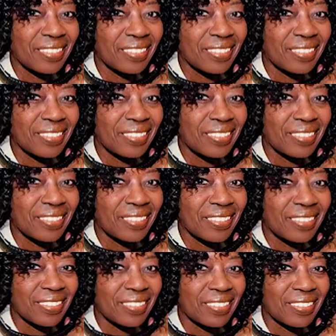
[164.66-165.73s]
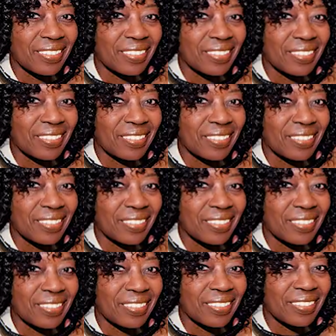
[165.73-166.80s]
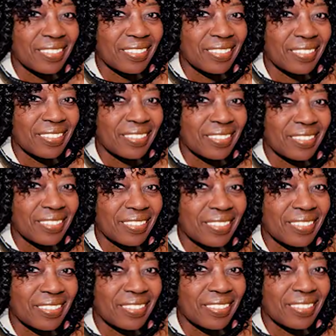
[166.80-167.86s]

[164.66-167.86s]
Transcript: No words are spoken by the person on screen.